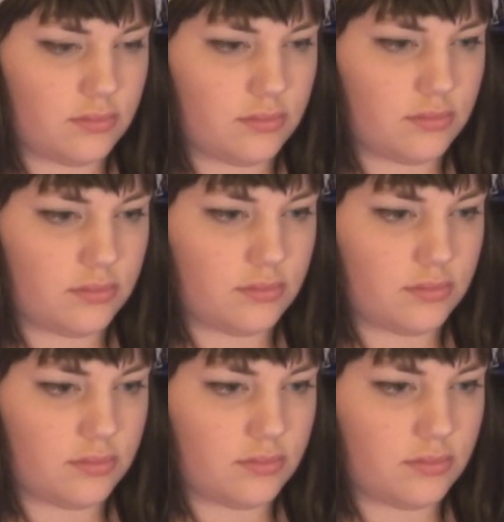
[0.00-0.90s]

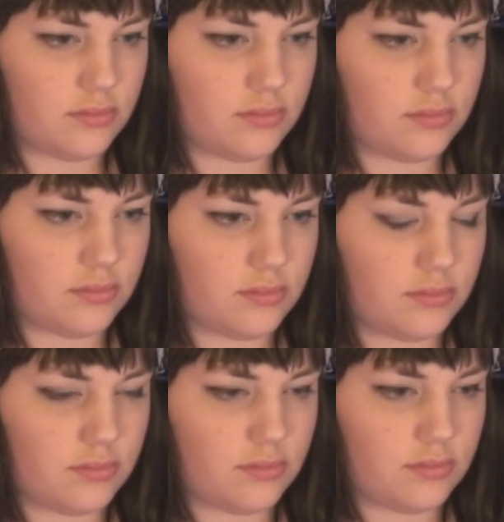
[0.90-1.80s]

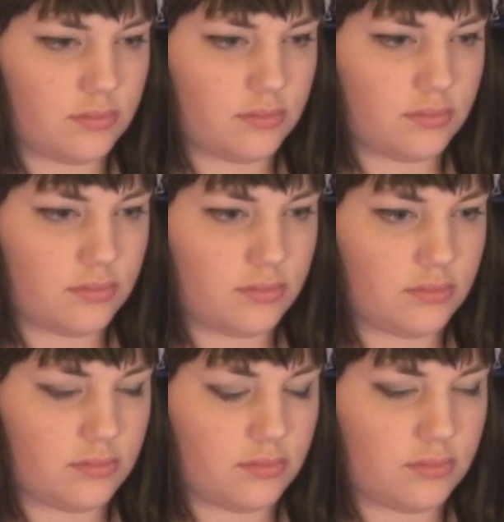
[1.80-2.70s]

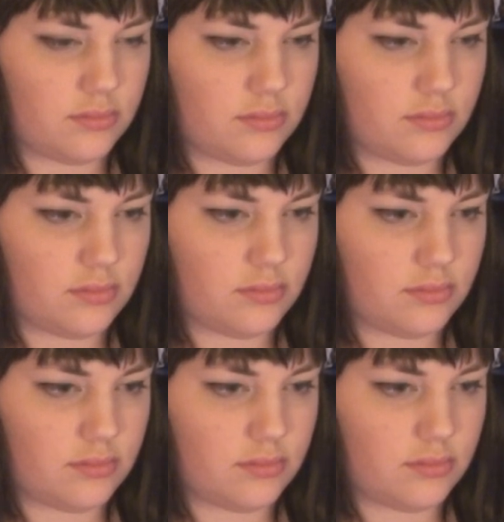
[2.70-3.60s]

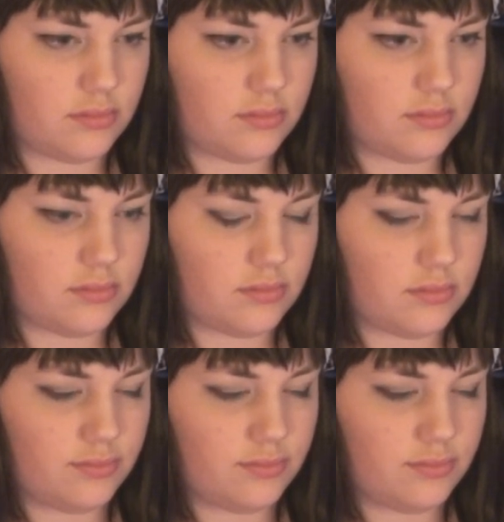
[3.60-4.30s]
The person shown says nothing.